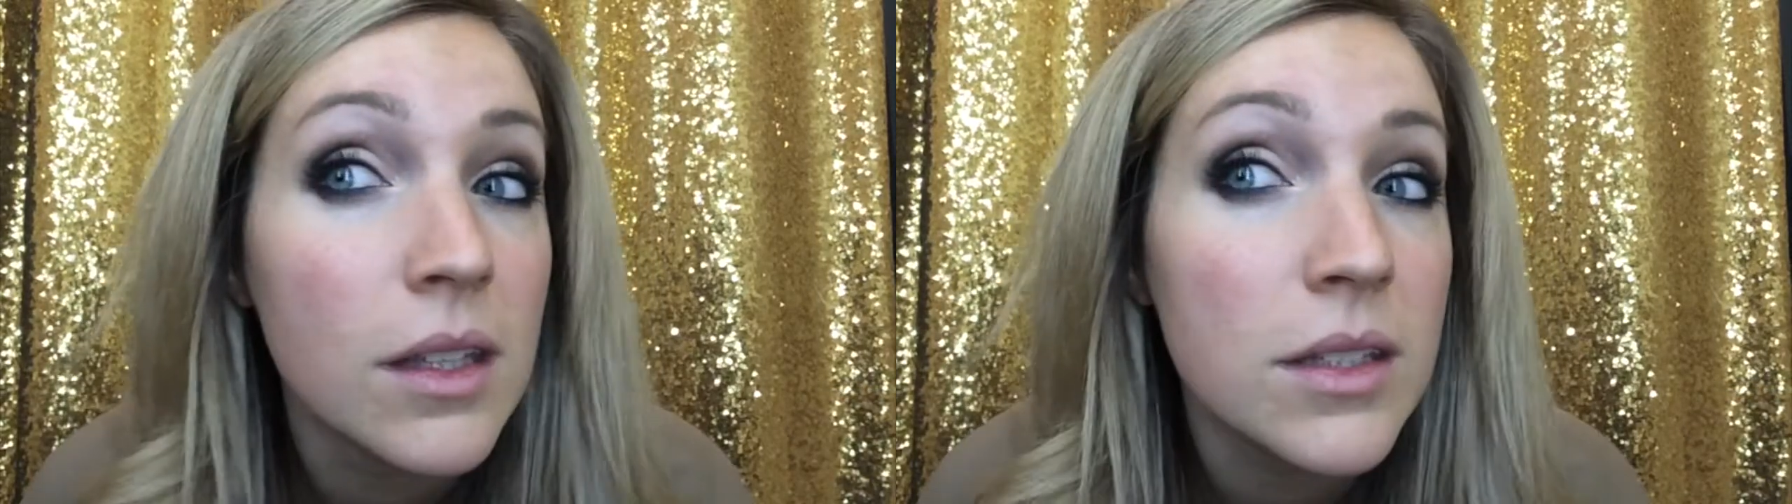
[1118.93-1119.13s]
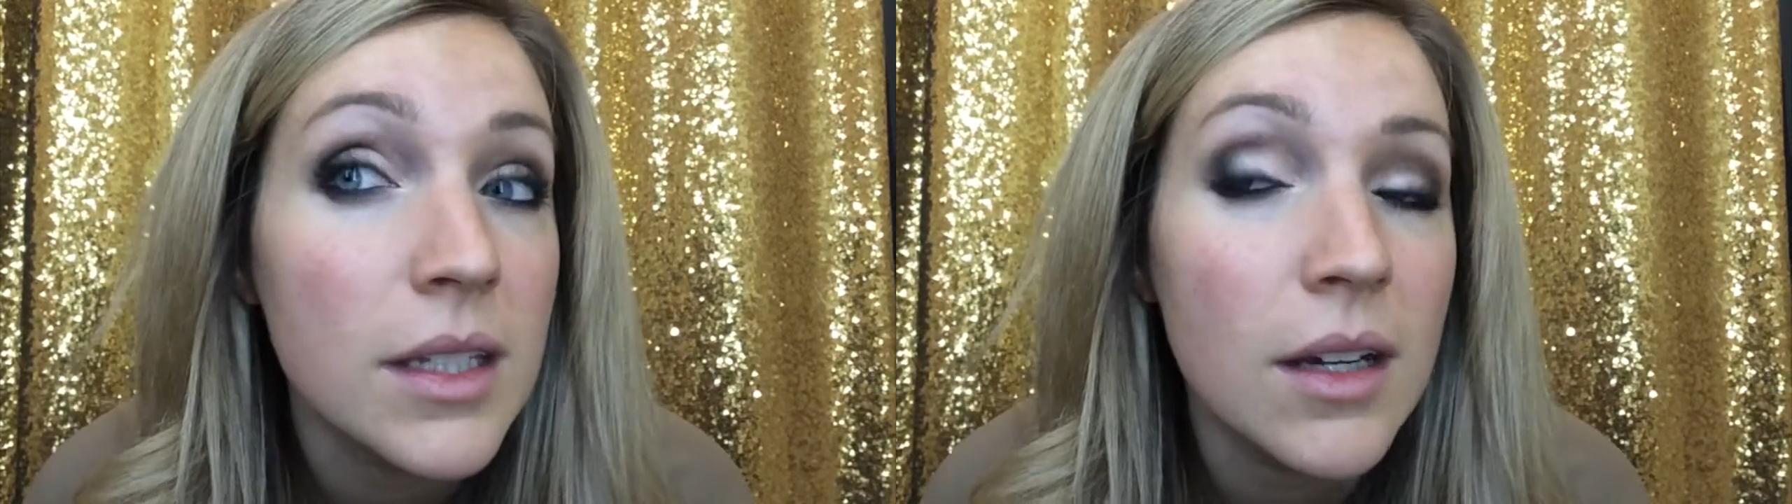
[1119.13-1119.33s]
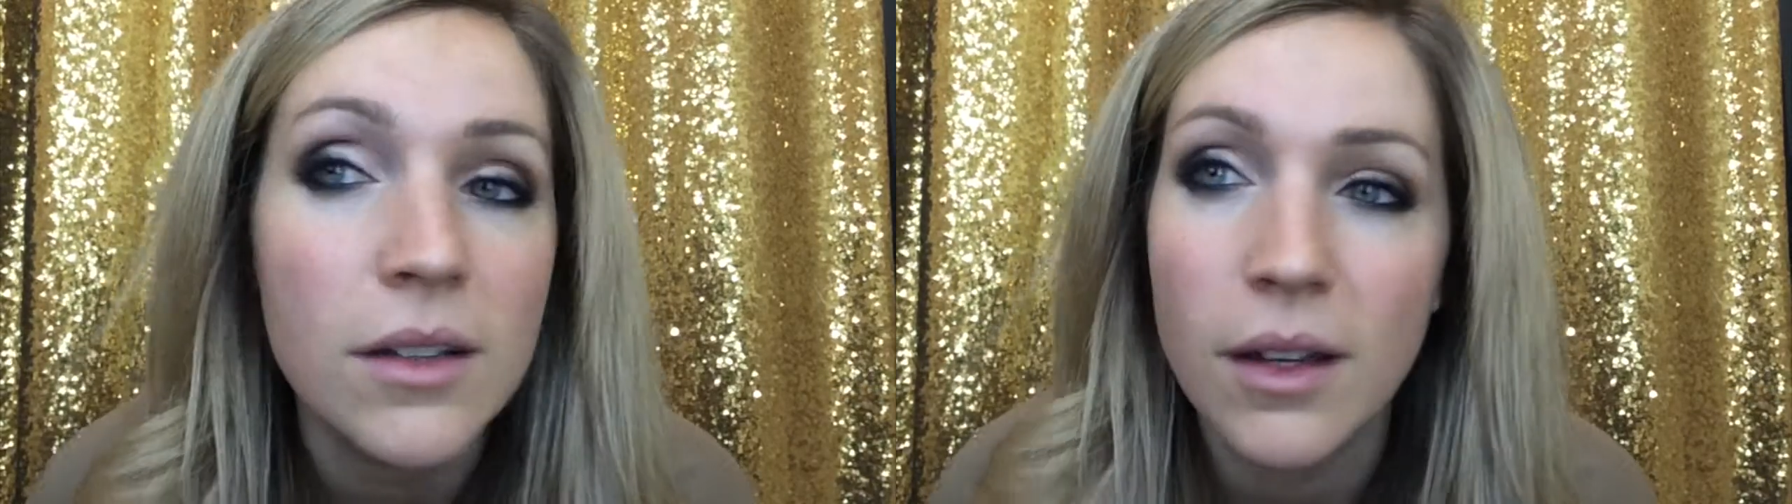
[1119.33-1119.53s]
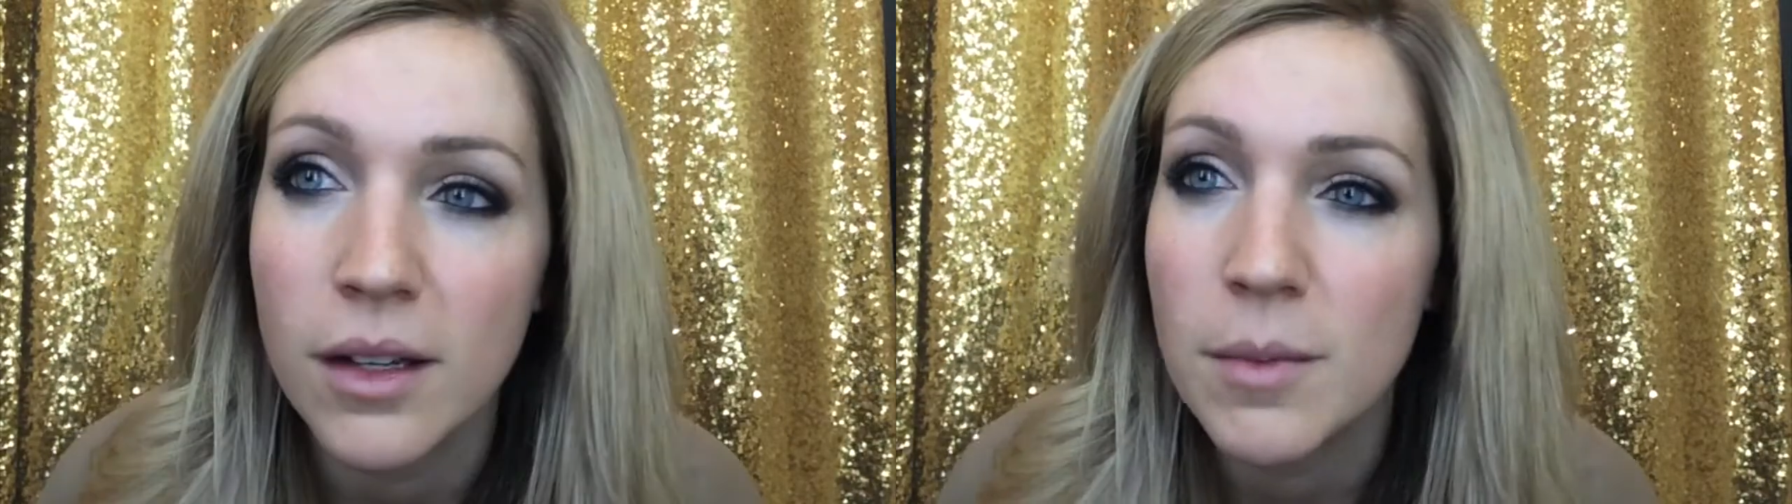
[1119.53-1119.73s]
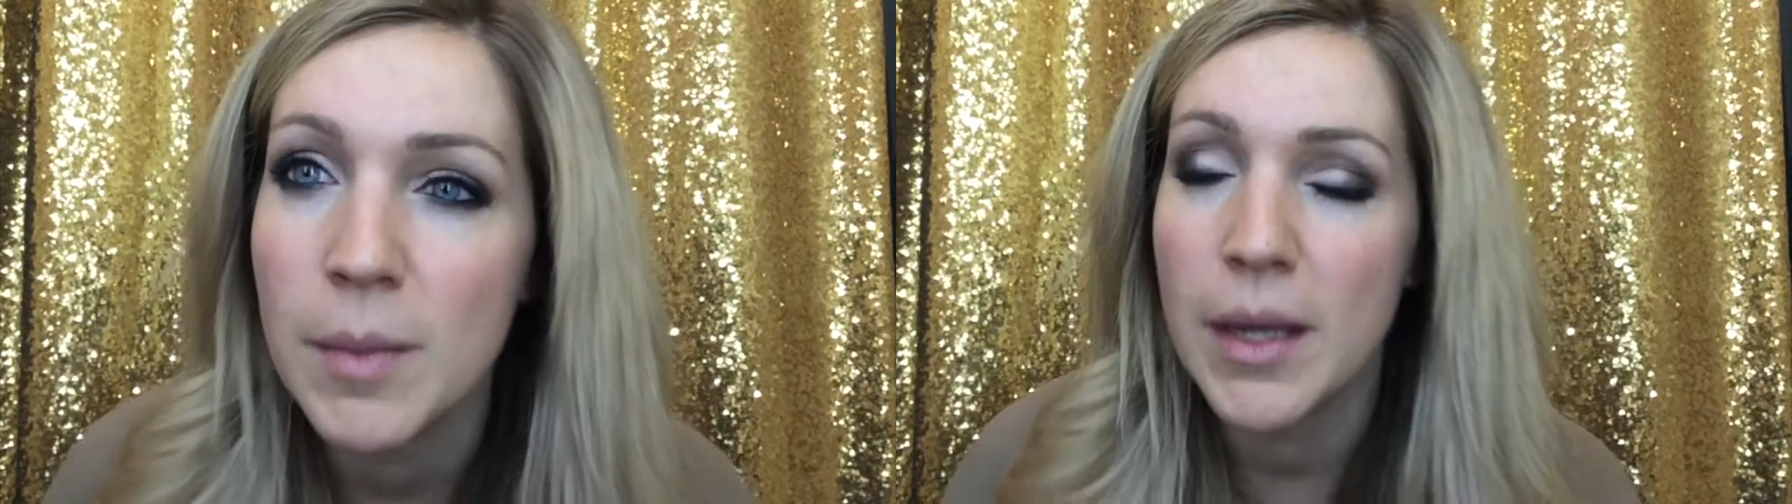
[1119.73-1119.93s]
see how long
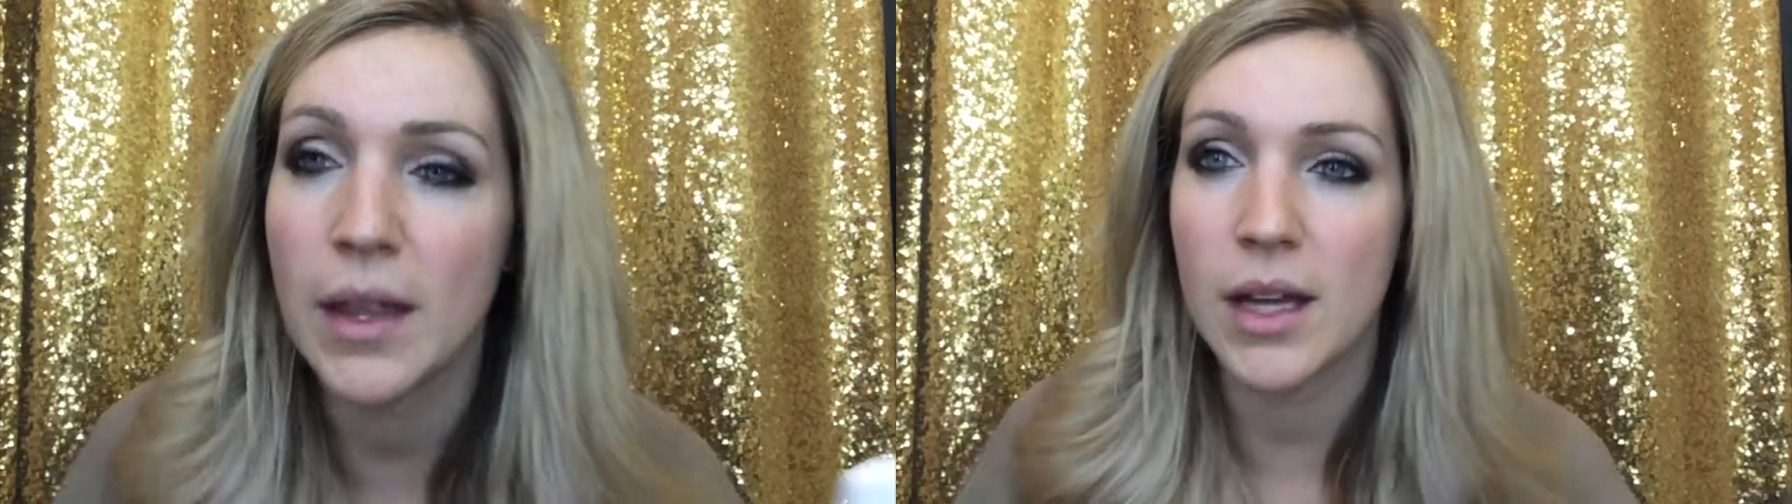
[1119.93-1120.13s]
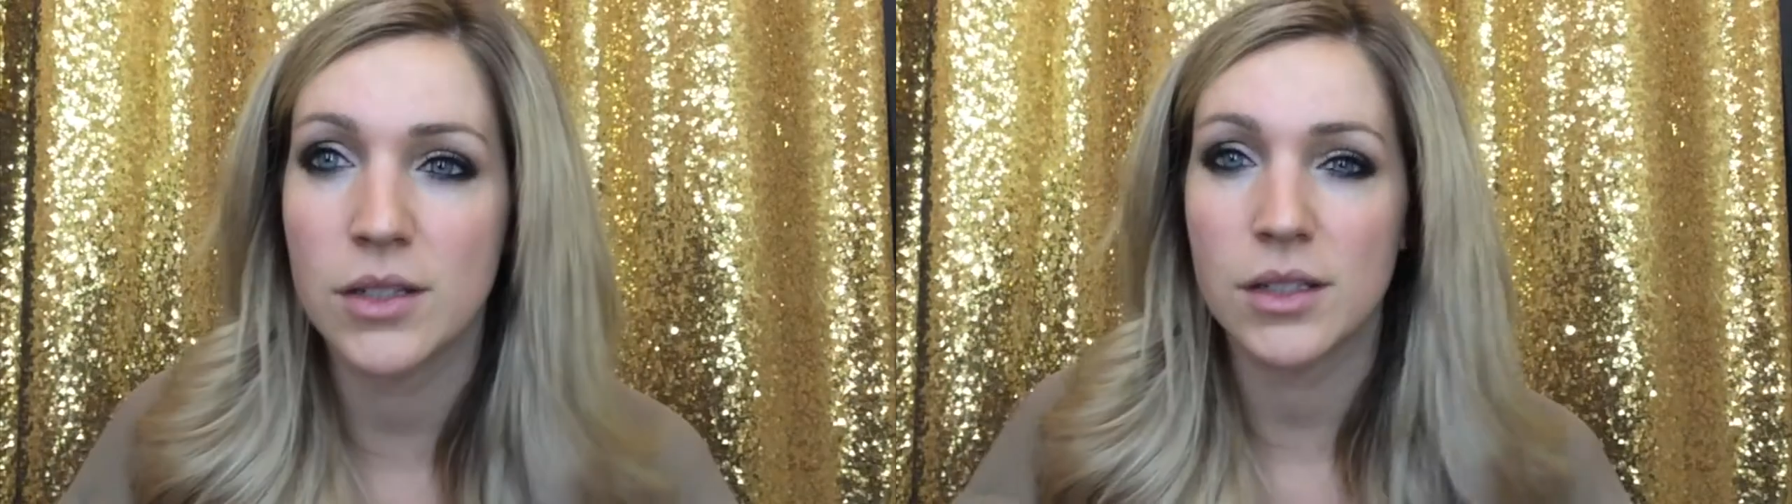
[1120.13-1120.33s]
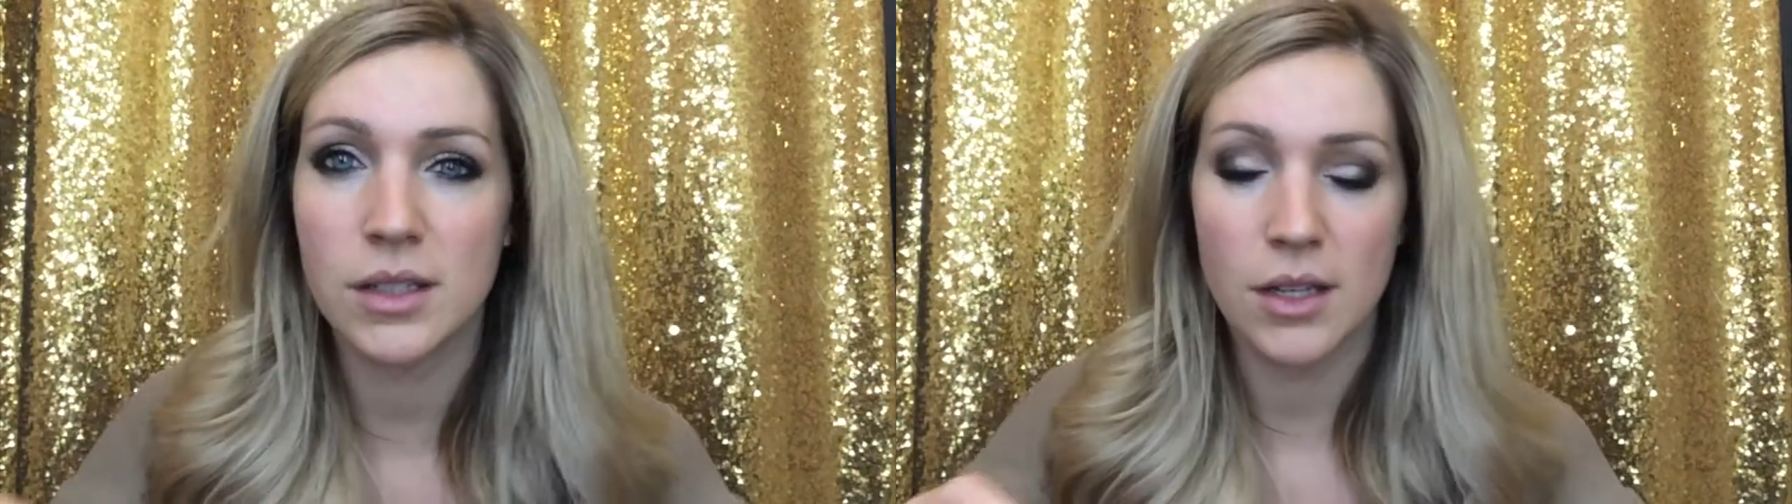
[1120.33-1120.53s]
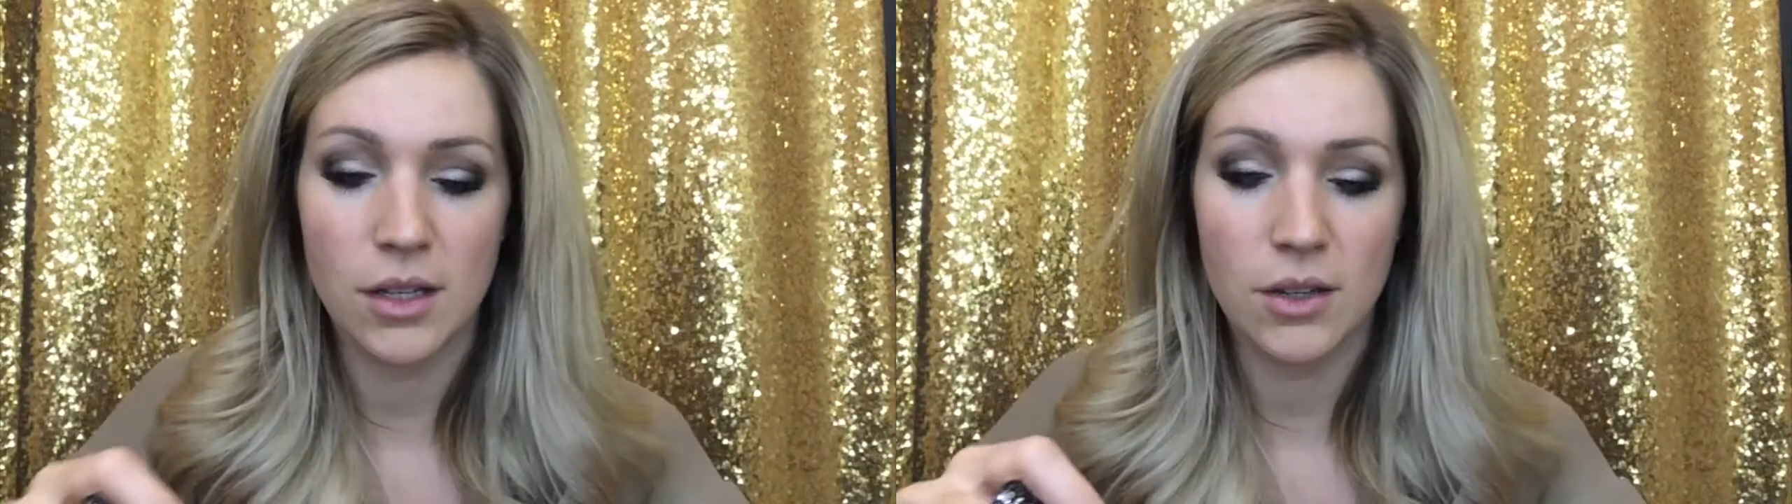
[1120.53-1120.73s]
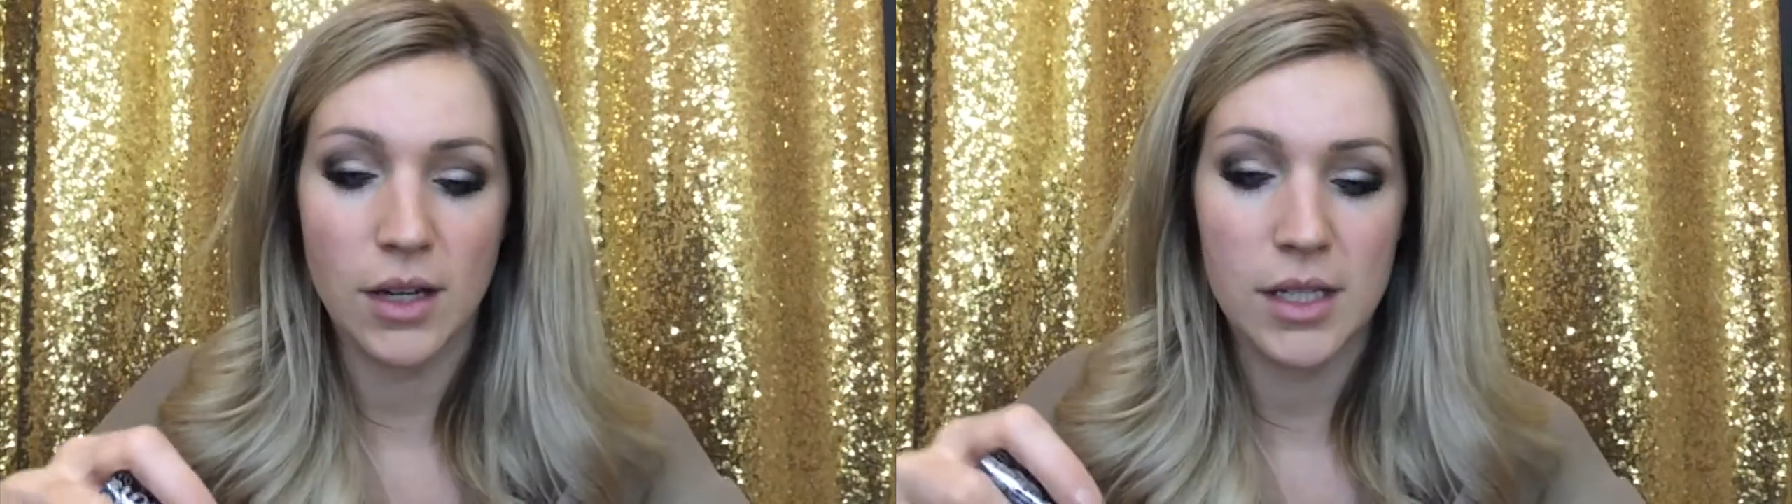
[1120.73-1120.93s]
it made my lashes look,
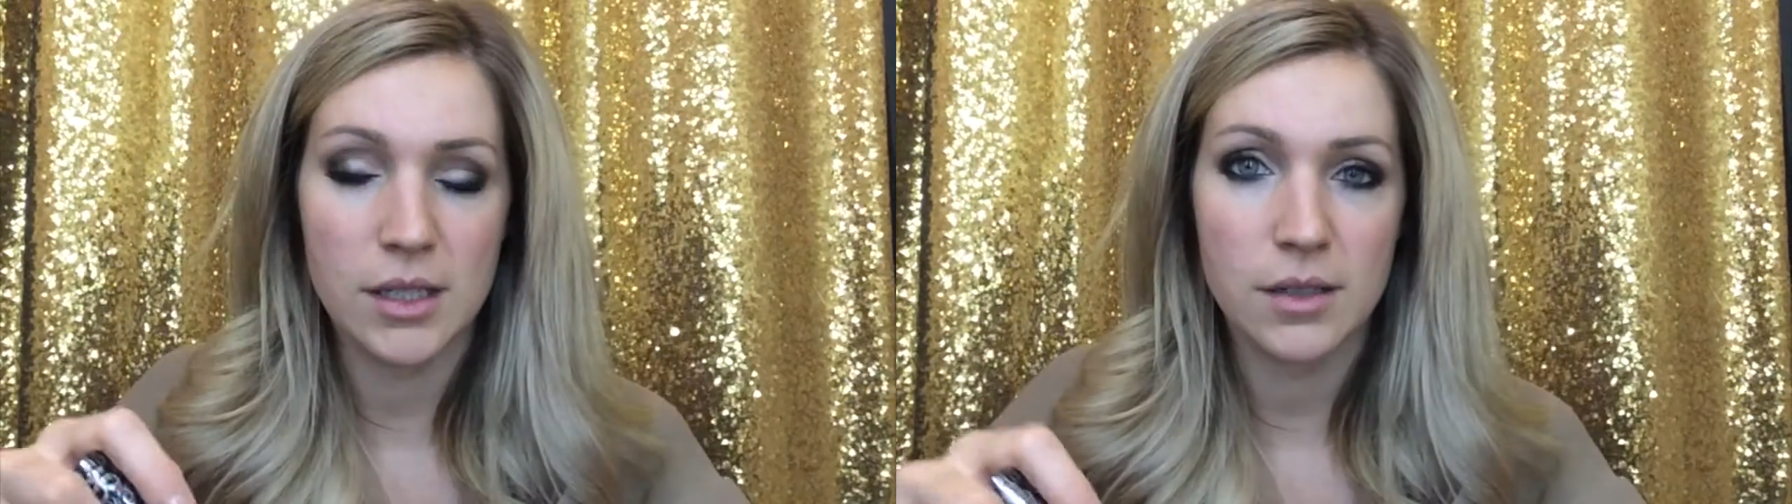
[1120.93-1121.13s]
you guys?